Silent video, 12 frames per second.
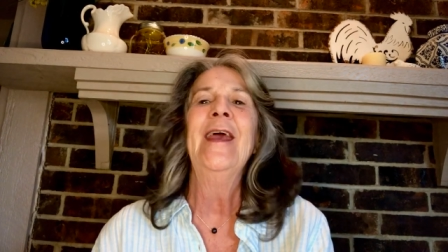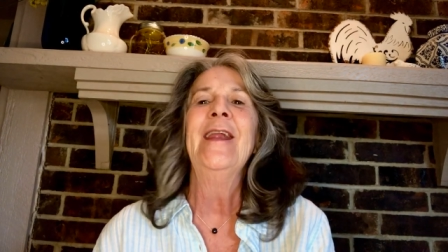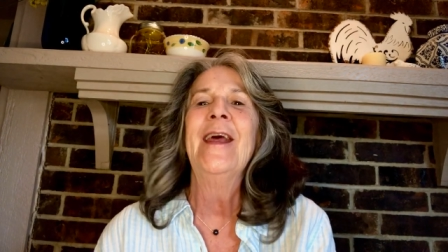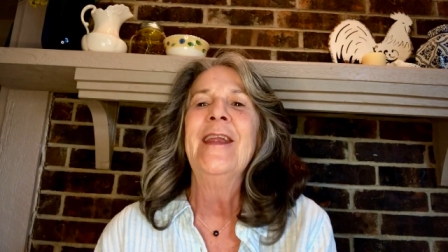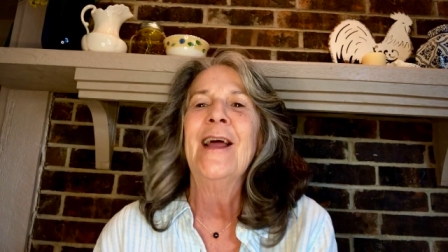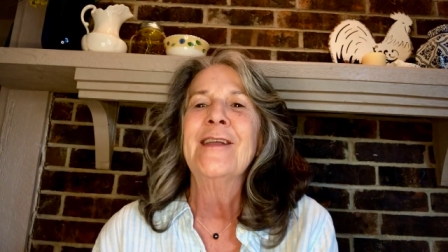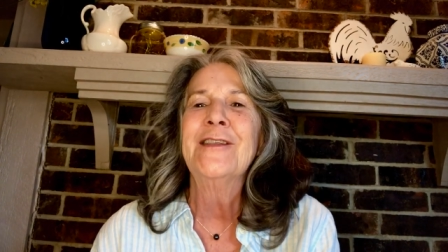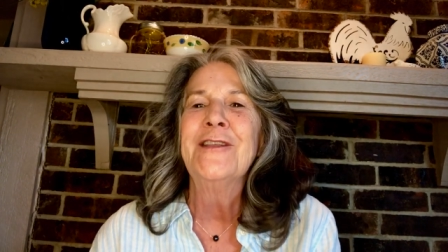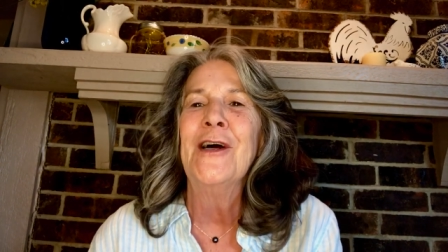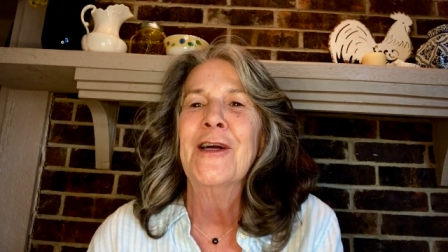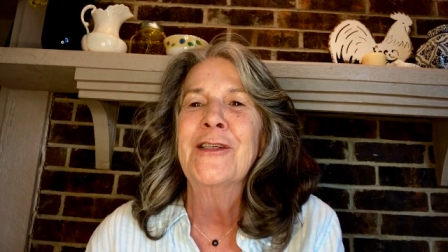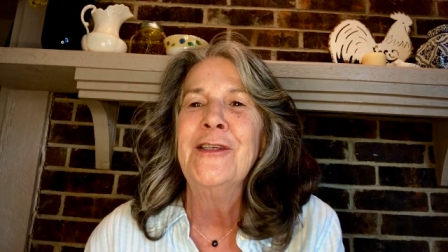and I'd like to
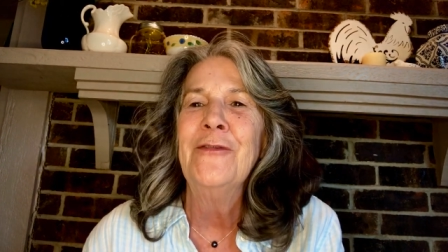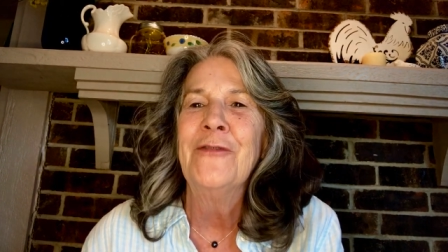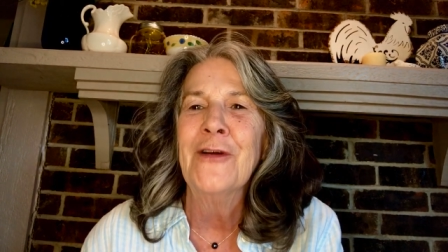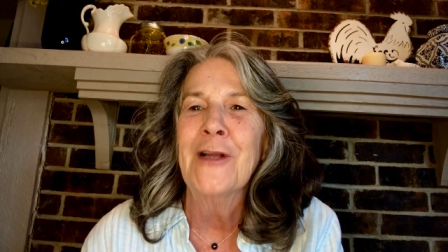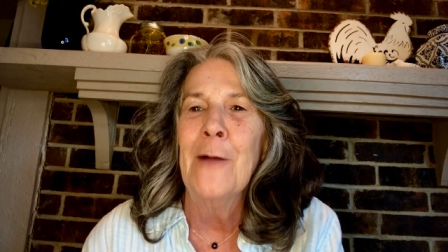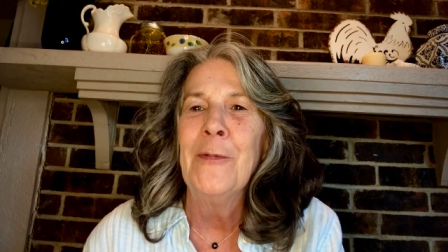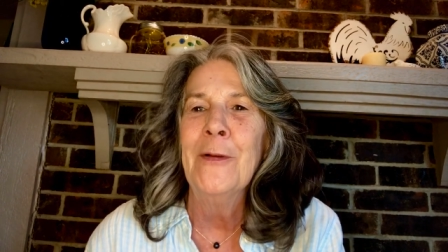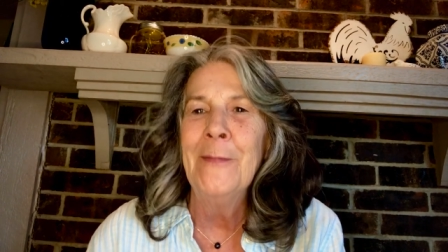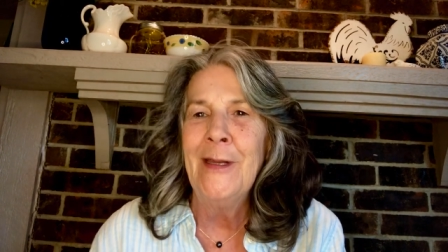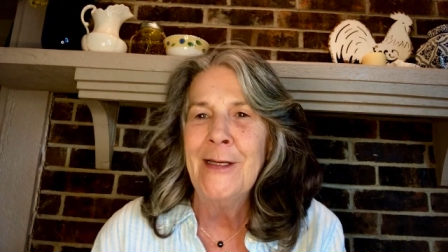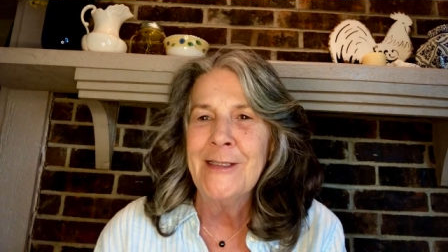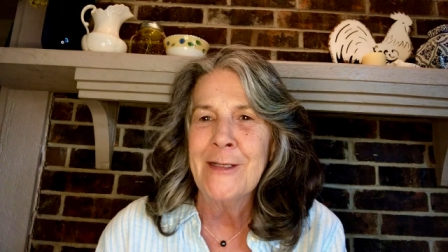talk to you for a couple of
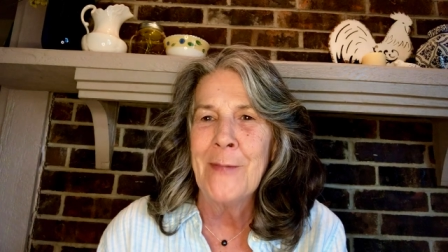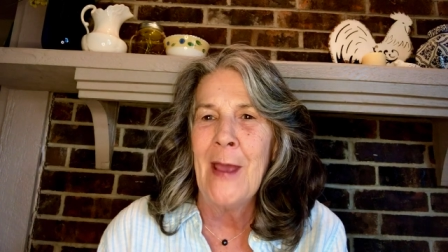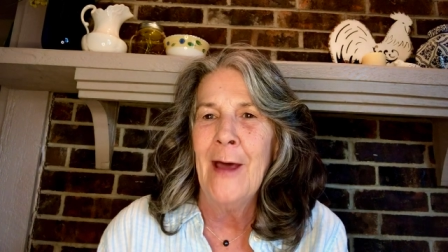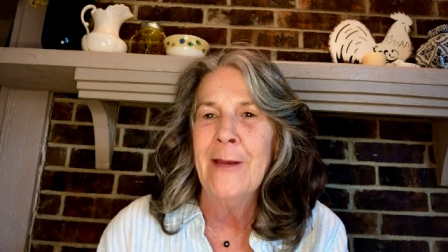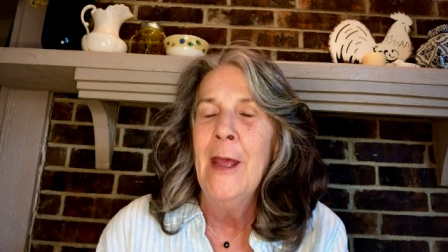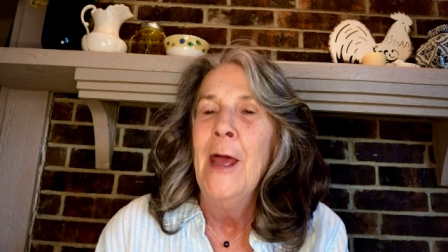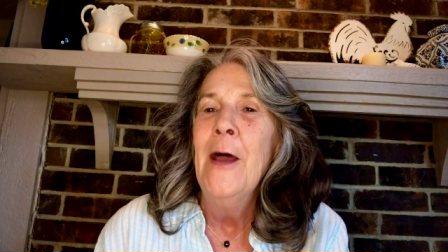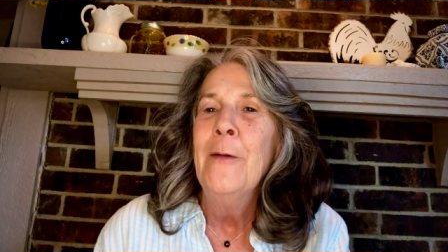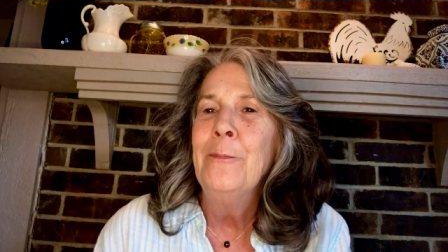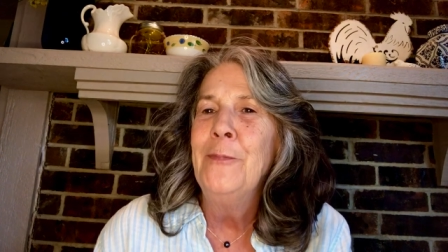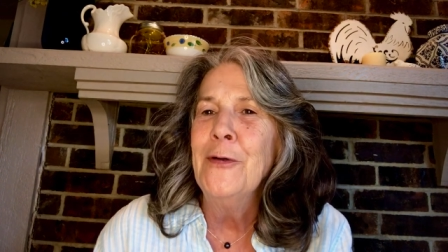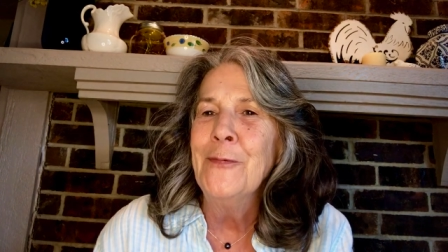minutes about
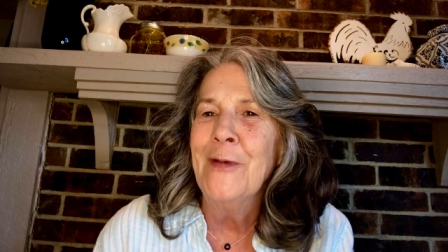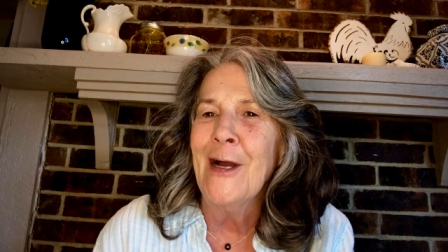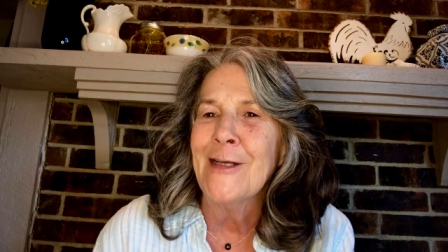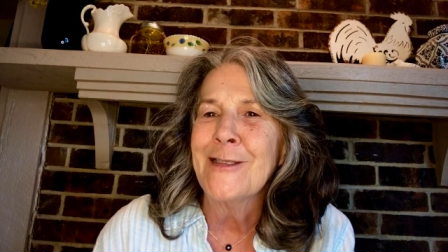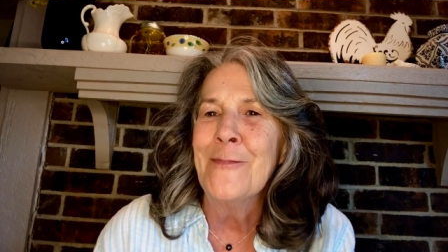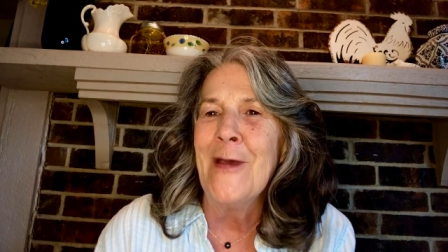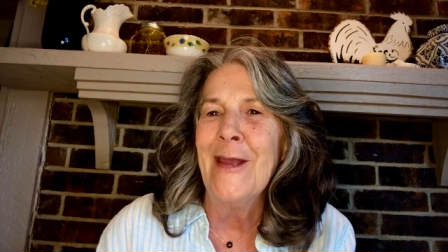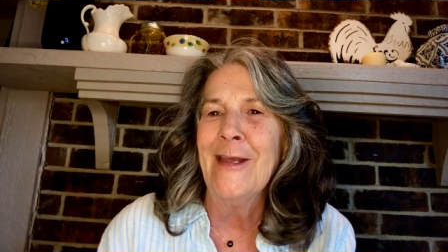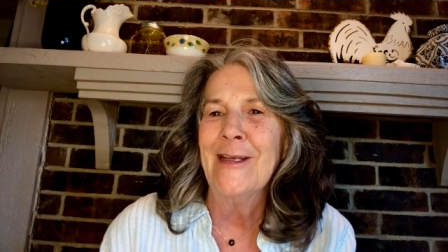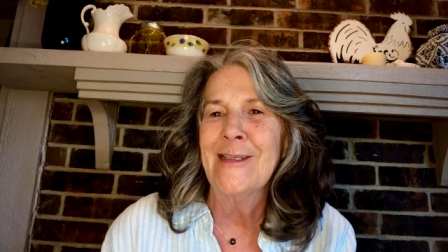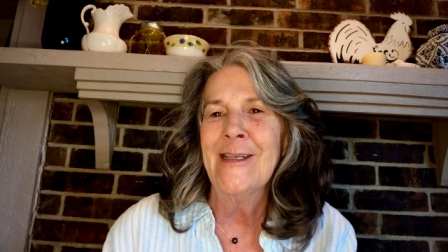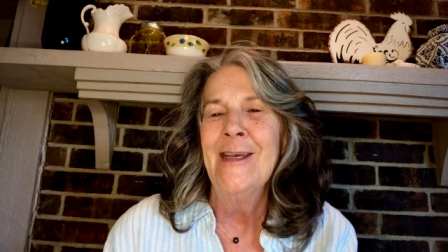Boom
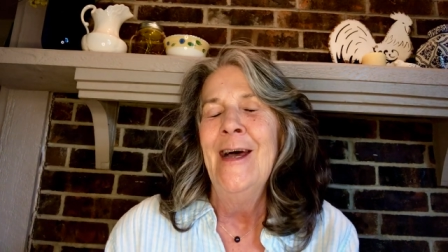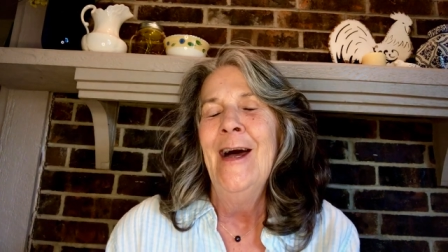Cosmetics.